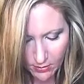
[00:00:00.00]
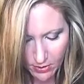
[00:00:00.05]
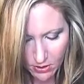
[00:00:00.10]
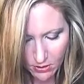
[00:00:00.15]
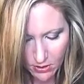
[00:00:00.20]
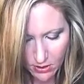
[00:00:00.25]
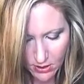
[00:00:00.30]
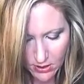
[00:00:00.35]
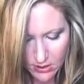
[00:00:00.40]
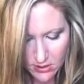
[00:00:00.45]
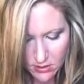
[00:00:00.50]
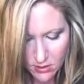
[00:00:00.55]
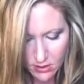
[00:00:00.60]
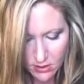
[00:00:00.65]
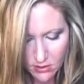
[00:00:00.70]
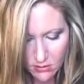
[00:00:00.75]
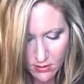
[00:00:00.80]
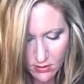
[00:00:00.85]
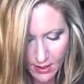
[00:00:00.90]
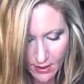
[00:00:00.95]
And you can easily
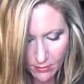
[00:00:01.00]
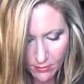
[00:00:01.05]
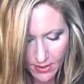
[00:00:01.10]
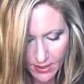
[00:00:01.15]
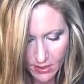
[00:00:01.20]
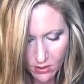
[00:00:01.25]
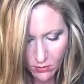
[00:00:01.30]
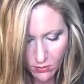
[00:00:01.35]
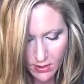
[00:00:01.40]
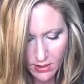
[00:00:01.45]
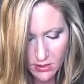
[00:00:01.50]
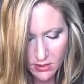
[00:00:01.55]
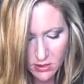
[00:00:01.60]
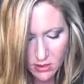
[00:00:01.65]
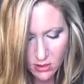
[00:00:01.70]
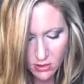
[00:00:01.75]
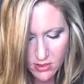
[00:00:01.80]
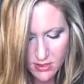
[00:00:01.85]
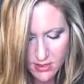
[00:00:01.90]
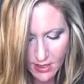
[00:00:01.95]
do that by going
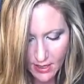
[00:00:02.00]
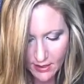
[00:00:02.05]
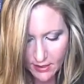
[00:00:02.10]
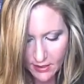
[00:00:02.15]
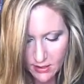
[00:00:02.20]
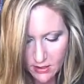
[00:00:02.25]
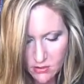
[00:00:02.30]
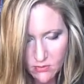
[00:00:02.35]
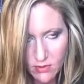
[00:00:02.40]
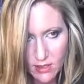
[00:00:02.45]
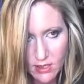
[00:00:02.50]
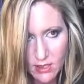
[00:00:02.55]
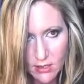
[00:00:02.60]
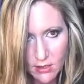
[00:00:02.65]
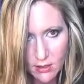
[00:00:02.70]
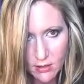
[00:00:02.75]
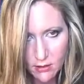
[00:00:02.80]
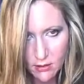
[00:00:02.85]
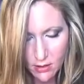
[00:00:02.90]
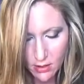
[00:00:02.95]
into your settings right
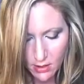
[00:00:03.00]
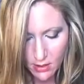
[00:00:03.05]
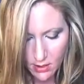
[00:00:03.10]
here